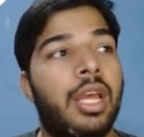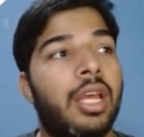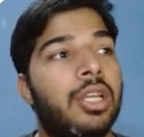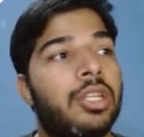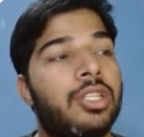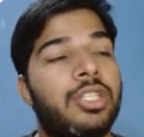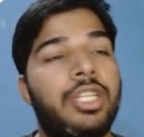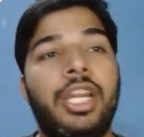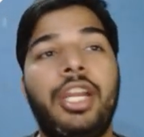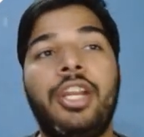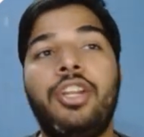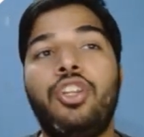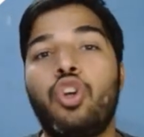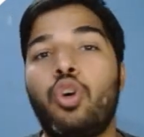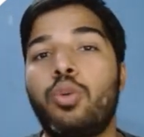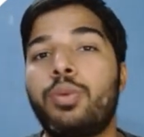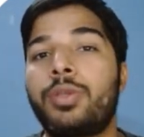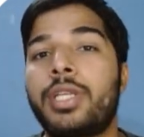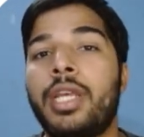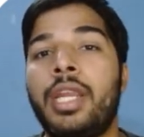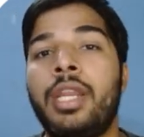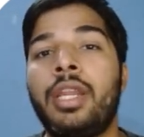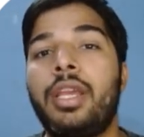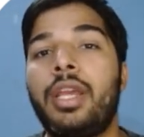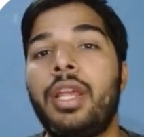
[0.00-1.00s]
Seed jobs
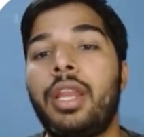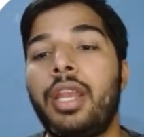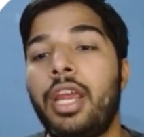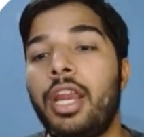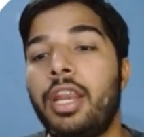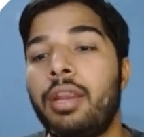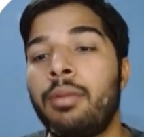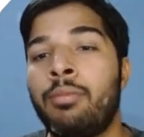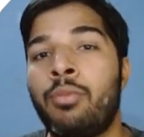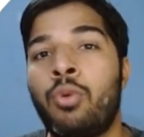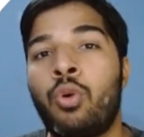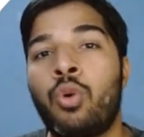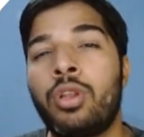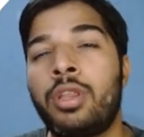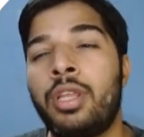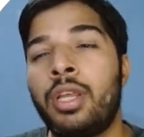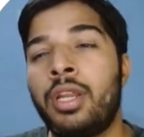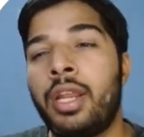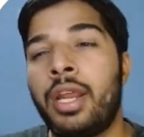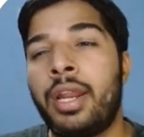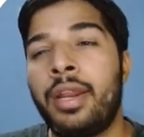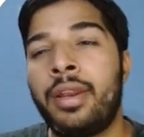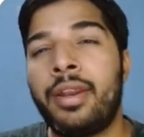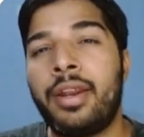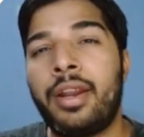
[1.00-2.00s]
can create more than
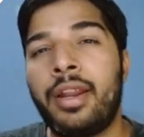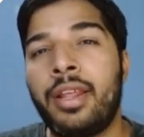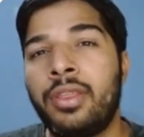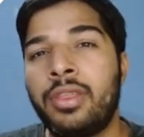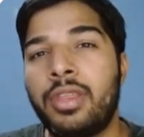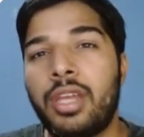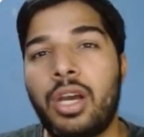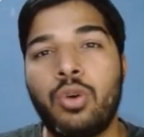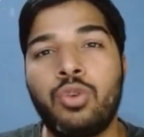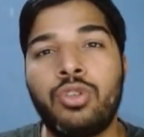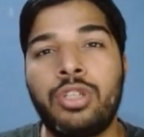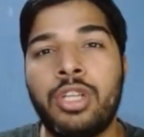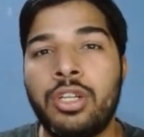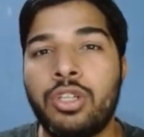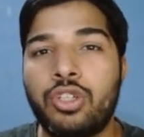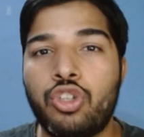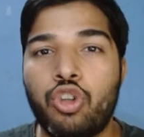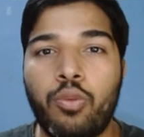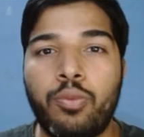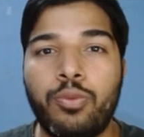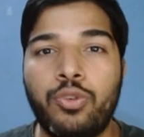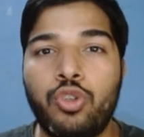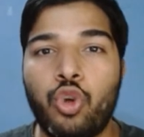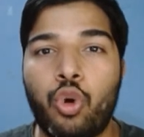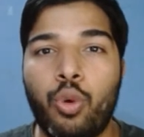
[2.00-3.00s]
100 and thousands
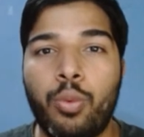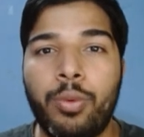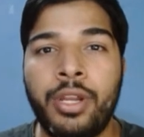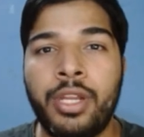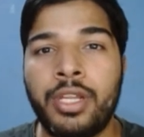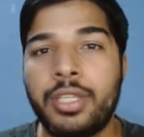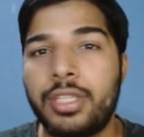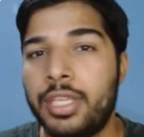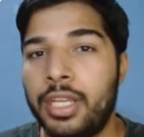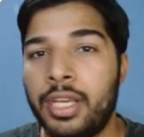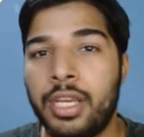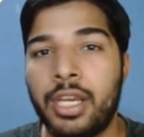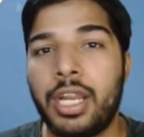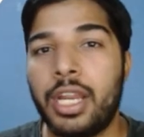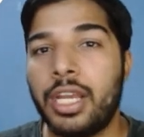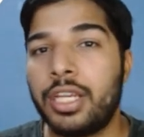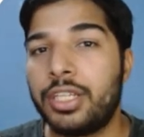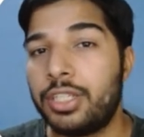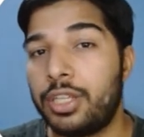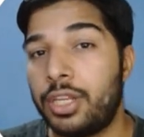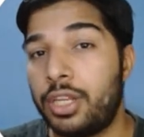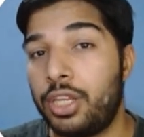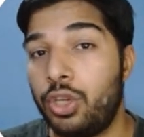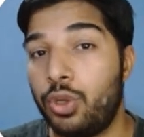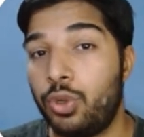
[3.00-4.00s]
of job in a single
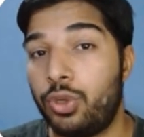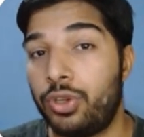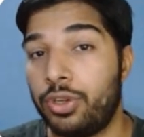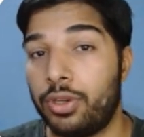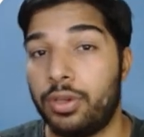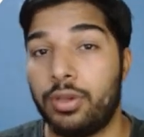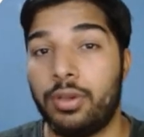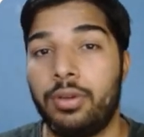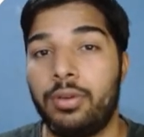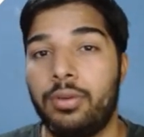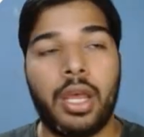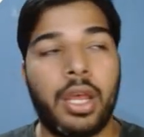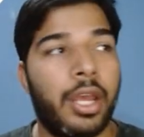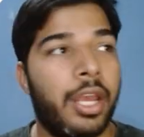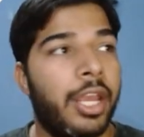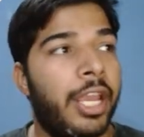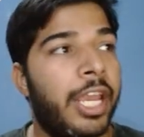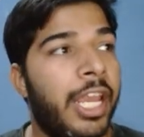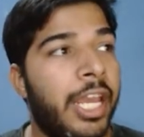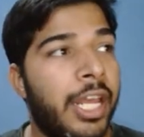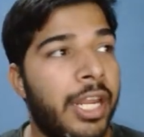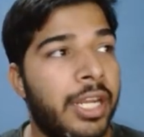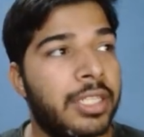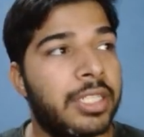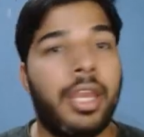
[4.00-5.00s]
execution.
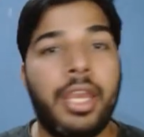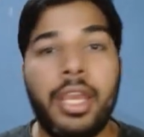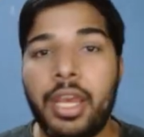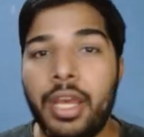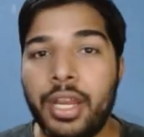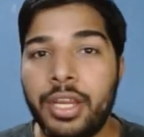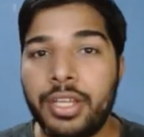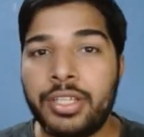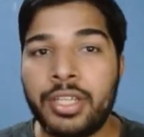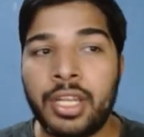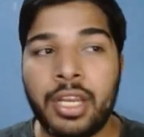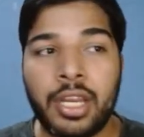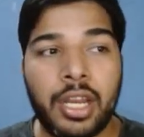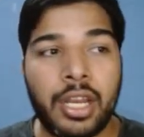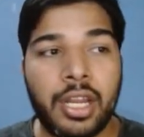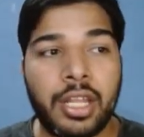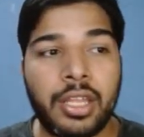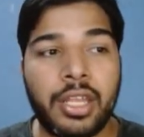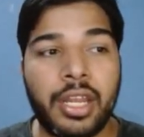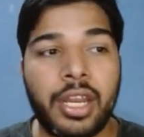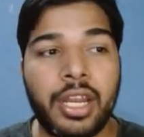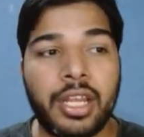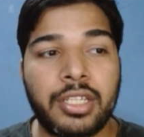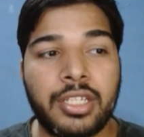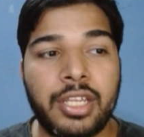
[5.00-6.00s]
Here is
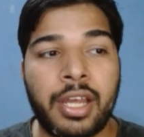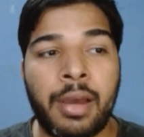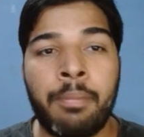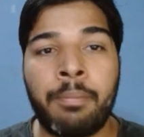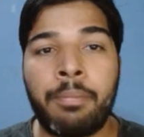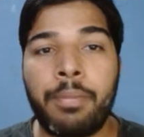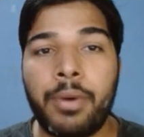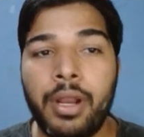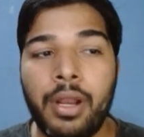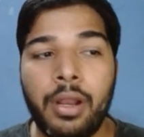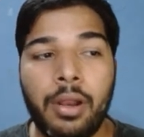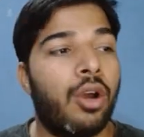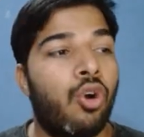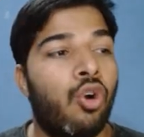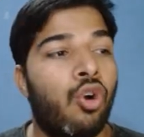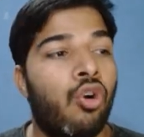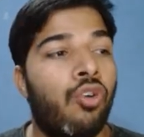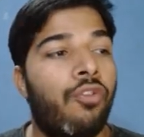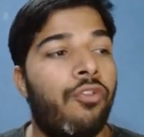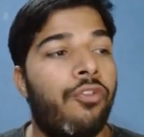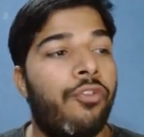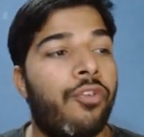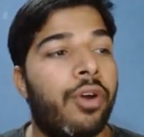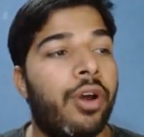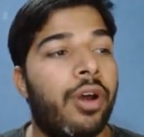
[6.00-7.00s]
another example
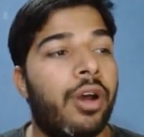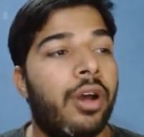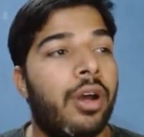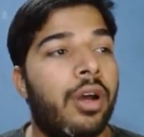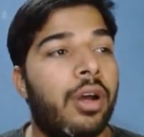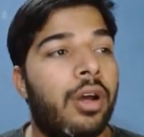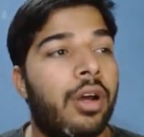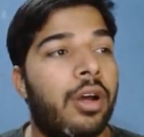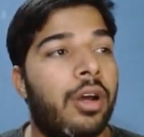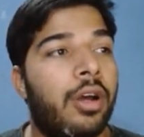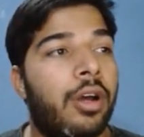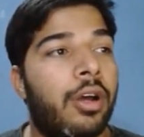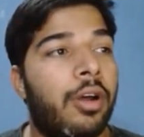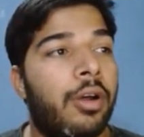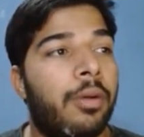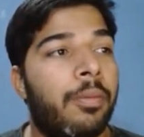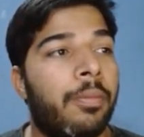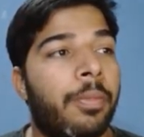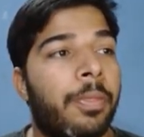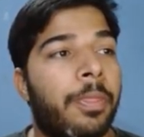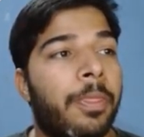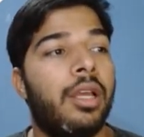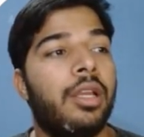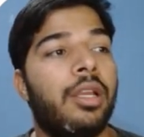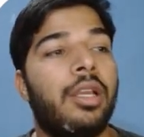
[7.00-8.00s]
of
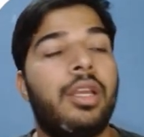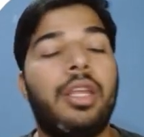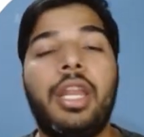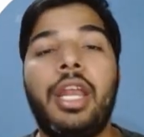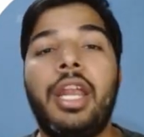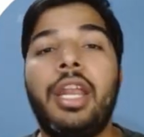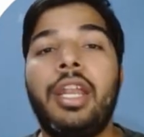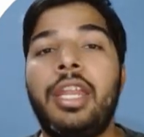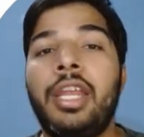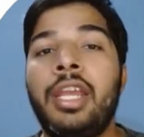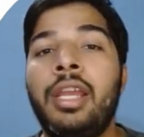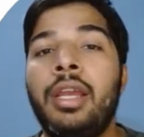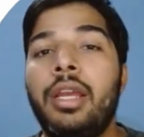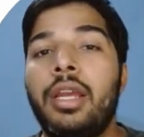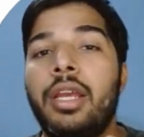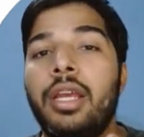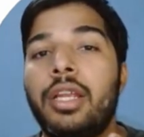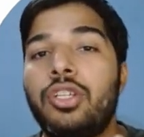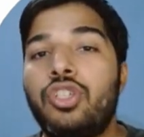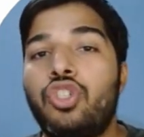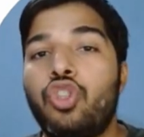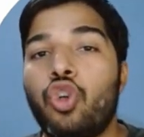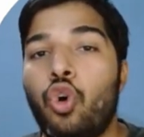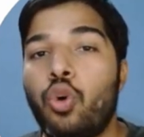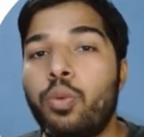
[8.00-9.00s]
creating
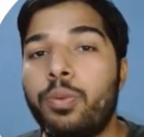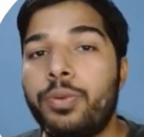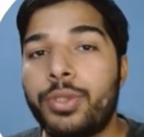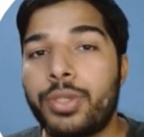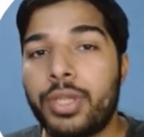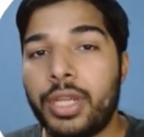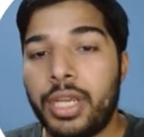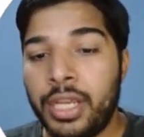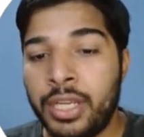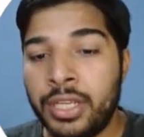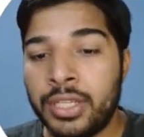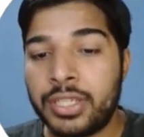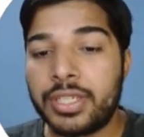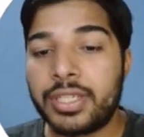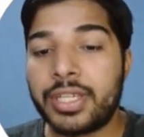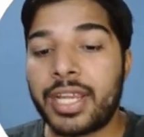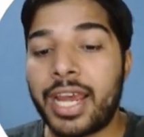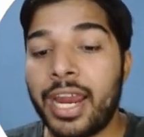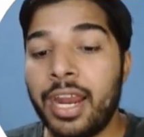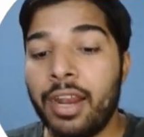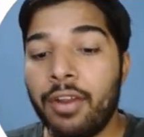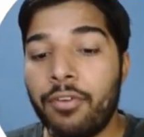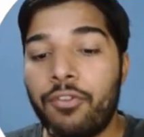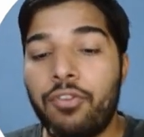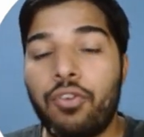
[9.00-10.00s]
jobs
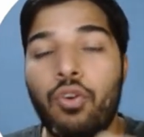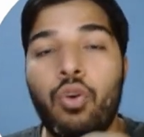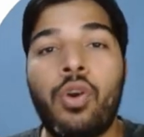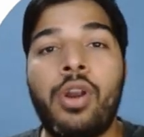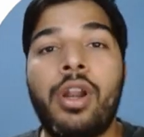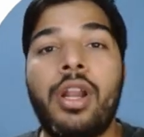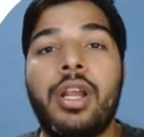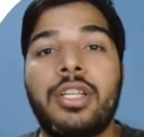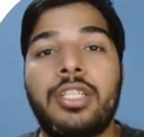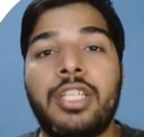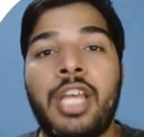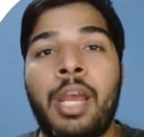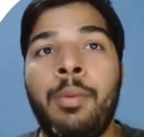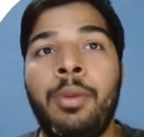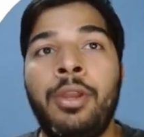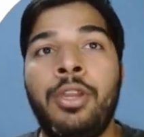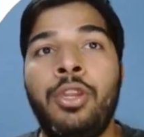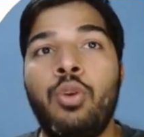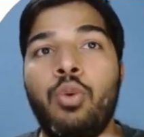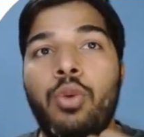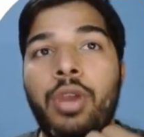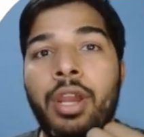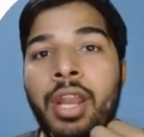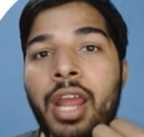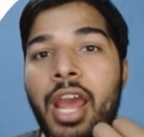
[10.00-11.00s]
inside folders. I mean,
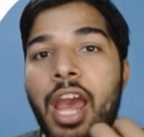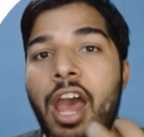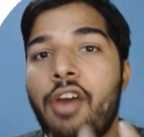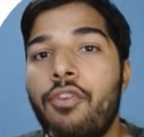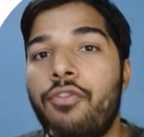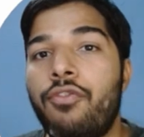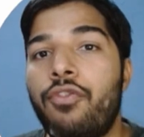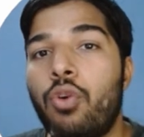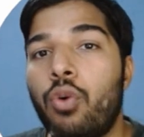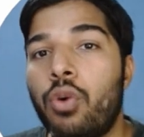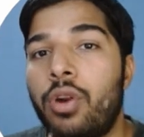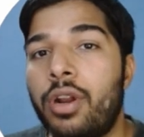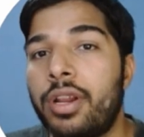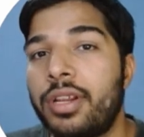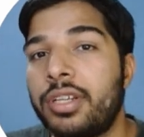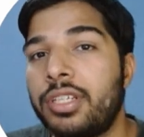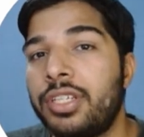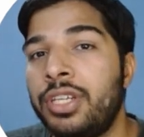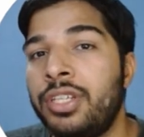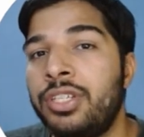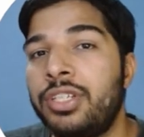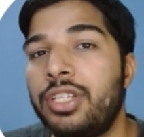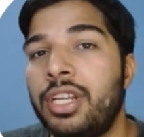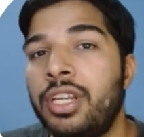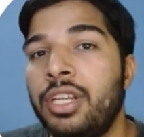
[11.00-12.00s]
you can have folders
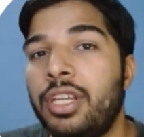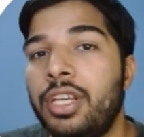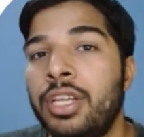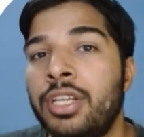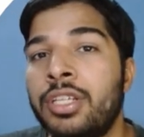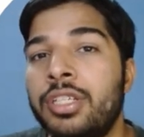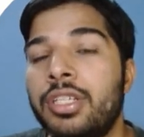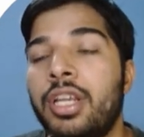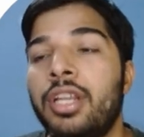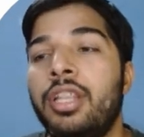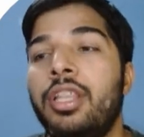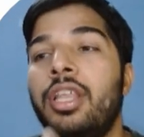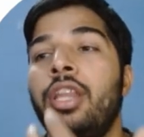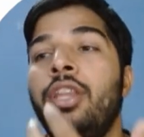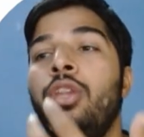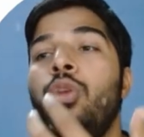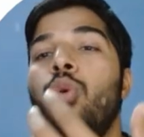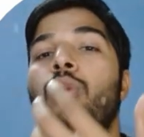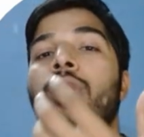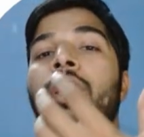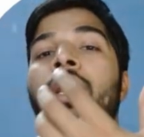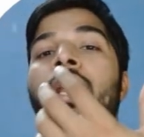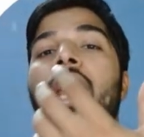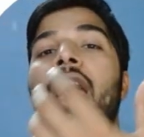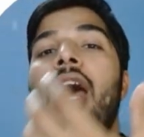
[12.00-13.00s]
in Jenkins and then you
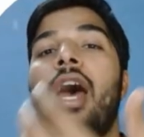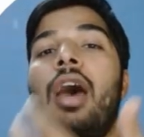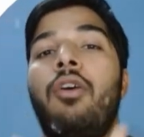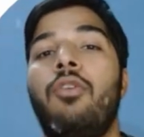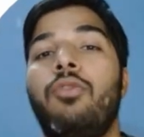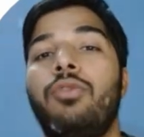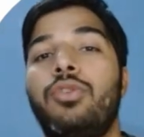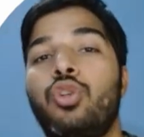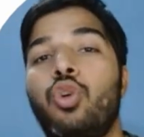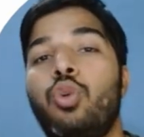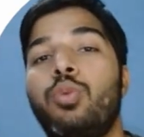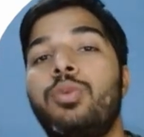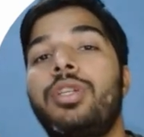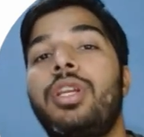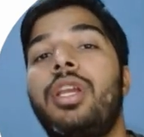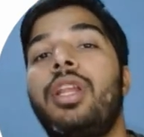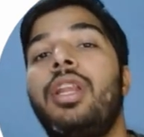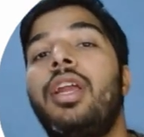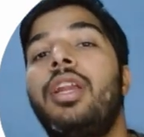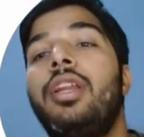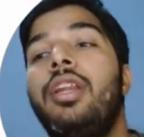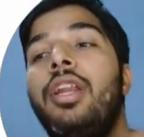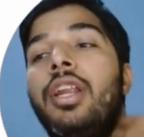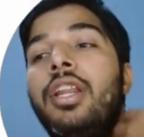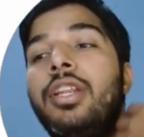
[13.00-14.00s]
can have jobs
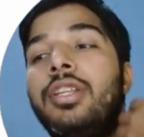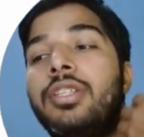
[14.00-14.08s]
created